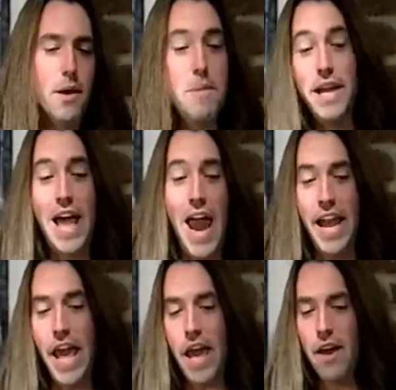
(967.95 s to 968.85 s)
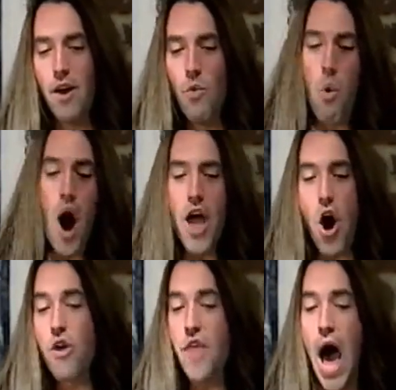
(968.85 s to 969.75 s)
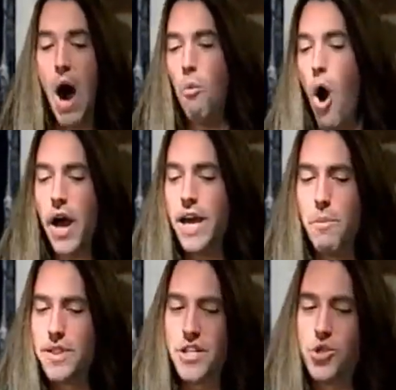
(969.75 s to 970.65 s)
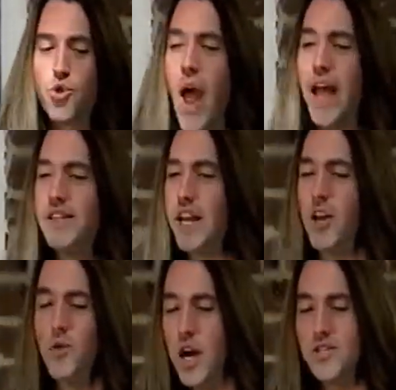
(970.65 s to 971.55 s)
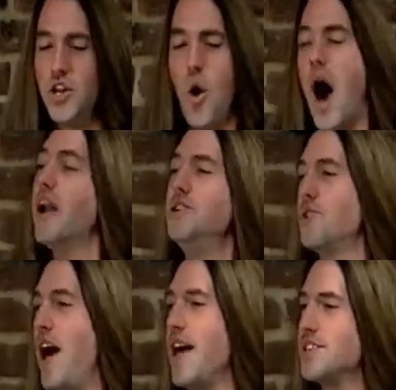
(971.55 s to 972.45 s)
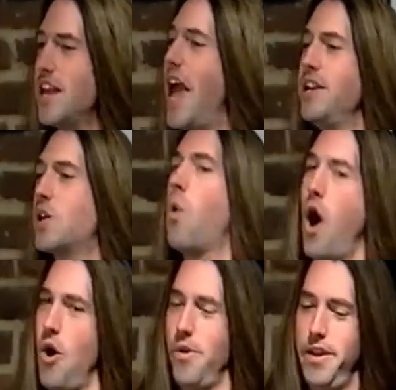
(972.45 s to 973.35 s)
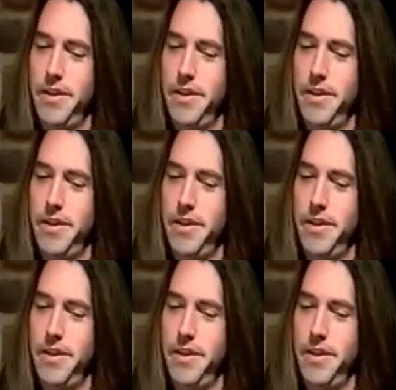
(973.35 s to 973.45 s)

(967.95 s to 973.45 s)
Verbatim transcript: Me lady, why art thou walking with this transient who doesn't know how to dress, end quote.